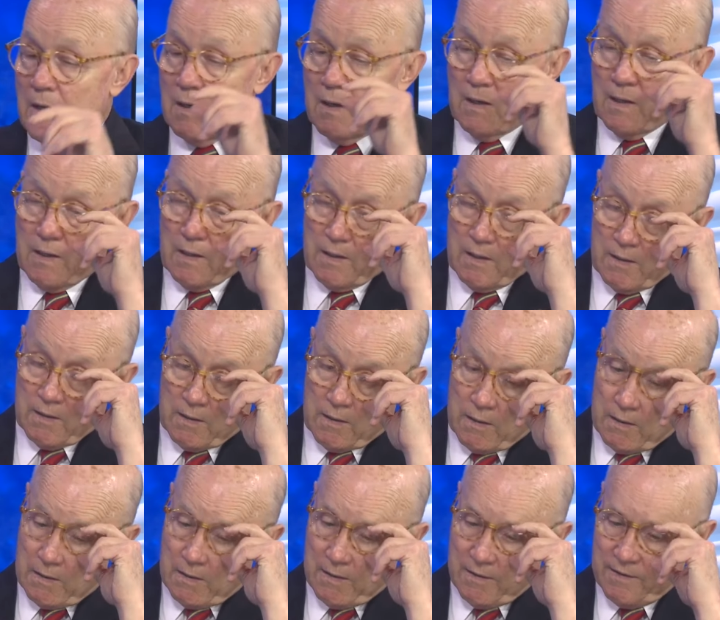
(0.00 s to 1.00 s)

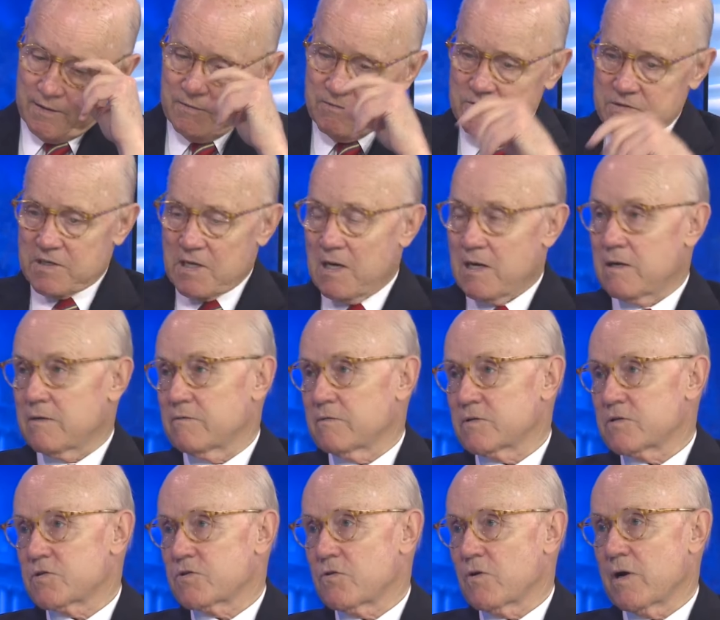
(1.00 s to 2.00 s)
And uh, he was kind of a
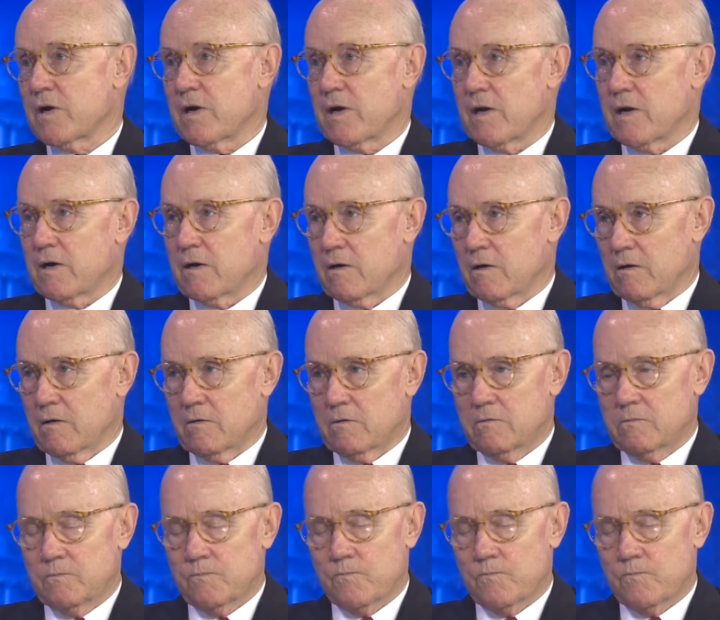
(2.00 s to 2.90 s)
straight arrow.